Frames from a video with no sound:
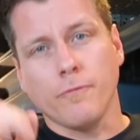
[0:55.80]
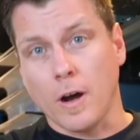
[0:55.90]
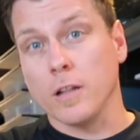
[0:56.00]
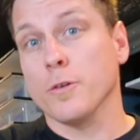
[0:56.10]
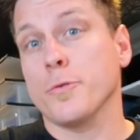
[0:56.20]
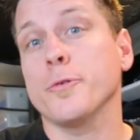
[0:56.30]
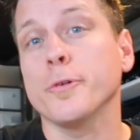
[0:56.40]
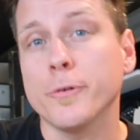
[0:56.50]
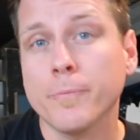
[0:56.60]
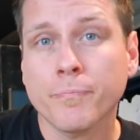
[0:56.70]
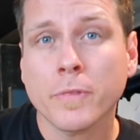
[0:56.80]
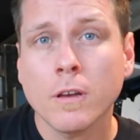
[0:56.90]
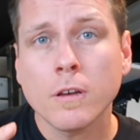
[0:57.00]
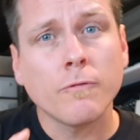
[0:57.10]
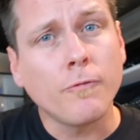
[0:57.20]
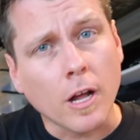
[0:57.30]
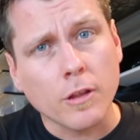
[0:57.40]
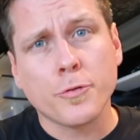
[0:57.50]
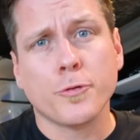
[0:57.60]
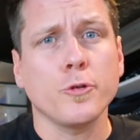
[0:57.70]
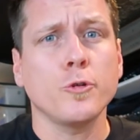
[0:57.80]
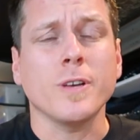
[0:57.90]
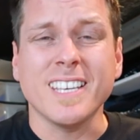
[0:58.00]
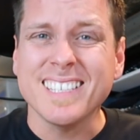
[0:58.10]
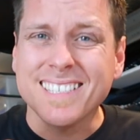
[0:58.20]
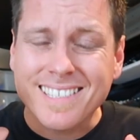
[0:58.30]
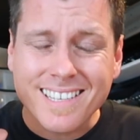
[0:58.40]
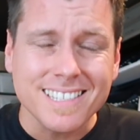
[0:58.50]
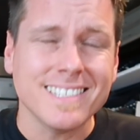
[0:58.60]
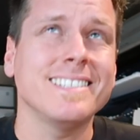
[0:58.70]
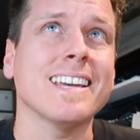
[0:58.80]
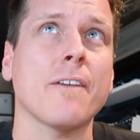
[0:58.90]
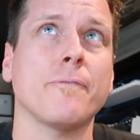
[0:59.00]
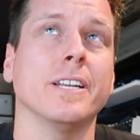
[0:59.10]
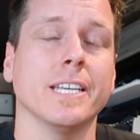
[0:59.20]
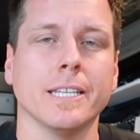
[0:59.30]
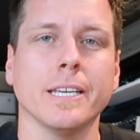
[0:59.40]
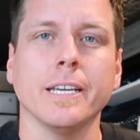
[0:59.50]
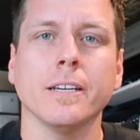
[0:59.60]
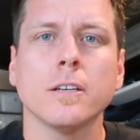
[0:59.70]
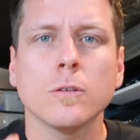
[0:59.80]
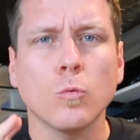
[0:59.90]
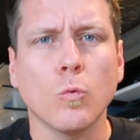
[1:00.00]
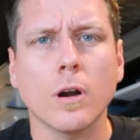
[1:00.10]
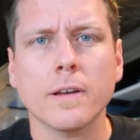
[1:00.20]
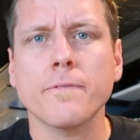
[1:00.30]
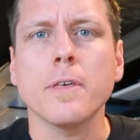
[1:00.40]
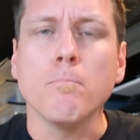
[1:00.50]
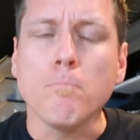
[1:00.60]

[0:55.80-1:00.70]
Follow through. Follow through is definitely one of the